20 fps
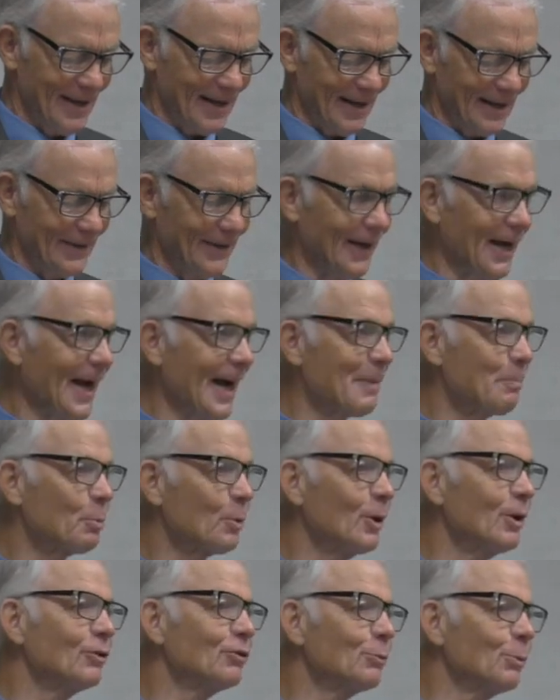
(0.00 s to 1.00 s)
And the high
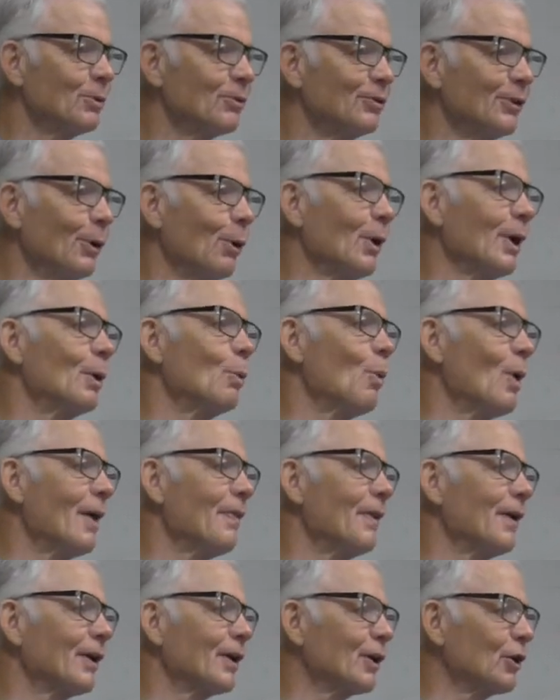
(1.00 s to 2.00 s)
priest was the only
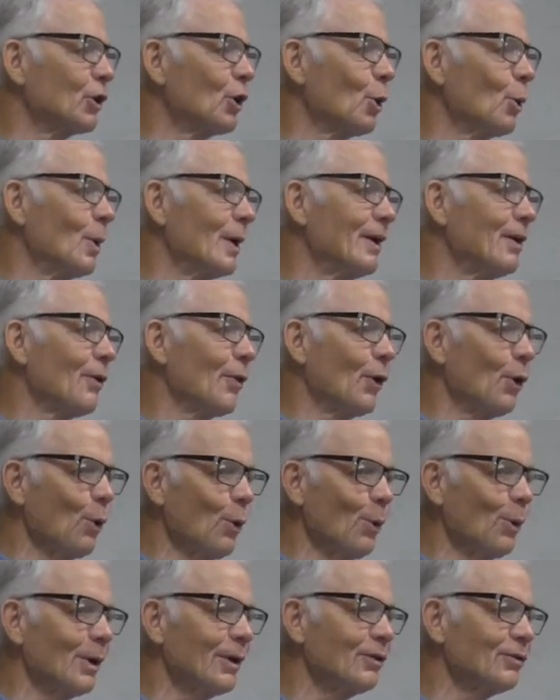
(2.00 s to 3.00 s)
one that could go into the
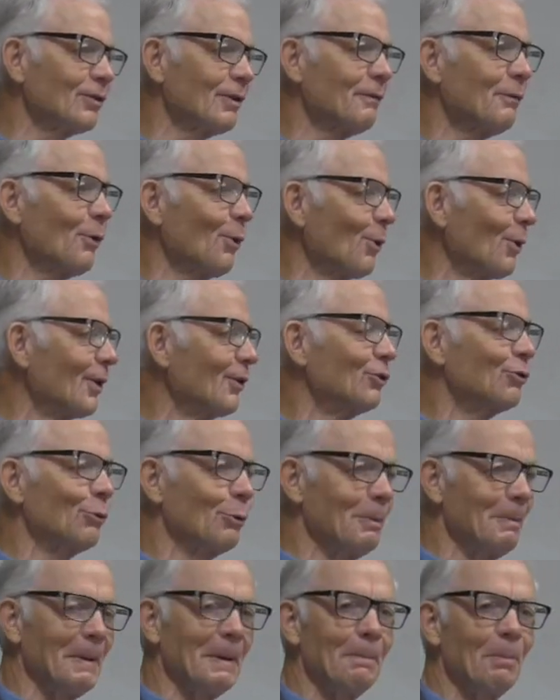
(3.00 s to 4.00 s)
holiest of holies. You
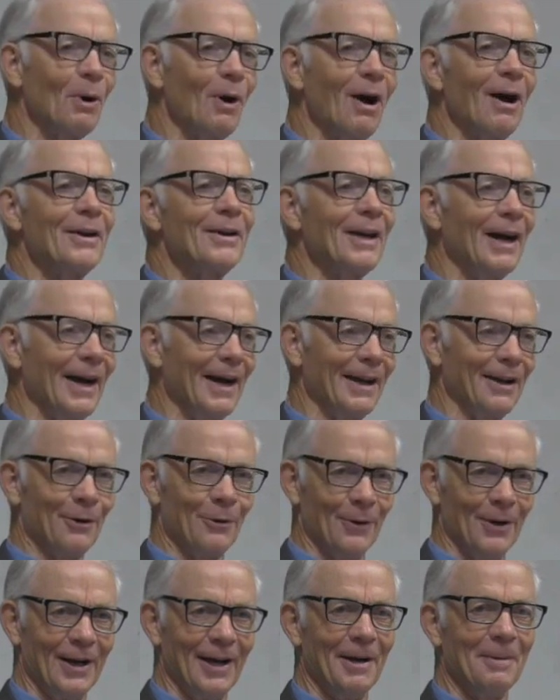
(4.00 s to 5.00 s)
remember our
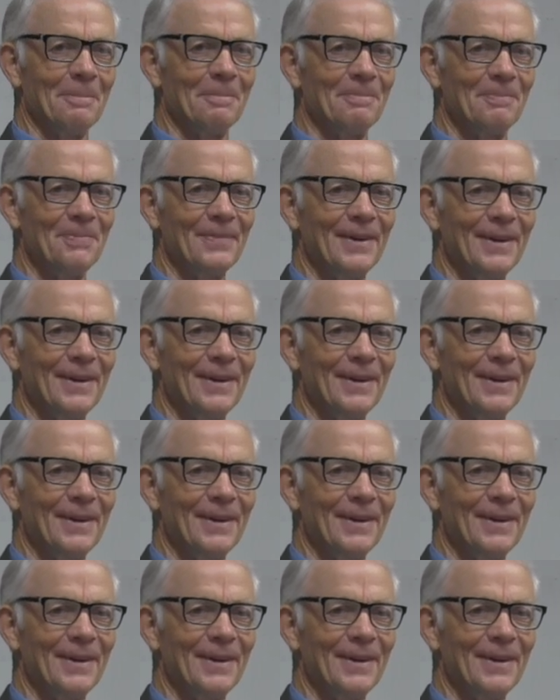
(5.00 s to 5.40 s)
diagram.